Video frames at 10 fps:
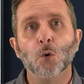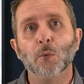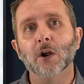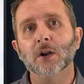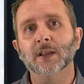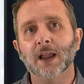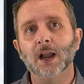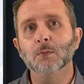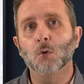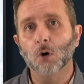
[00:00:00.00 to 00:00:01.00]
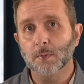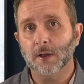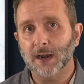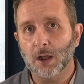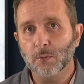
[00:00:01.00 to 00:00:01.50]
We are to care more
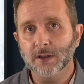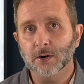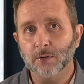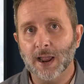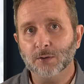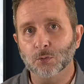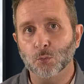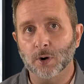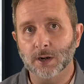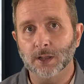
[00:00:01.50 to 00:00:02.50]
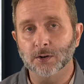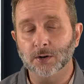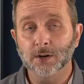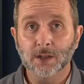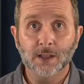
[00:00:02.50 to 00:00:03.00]
about how we interact with one
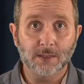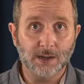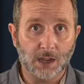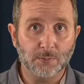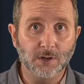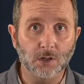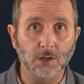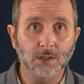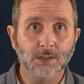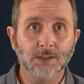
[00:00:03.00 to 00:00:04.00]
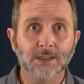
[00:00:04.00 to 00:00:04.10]
another than how we look,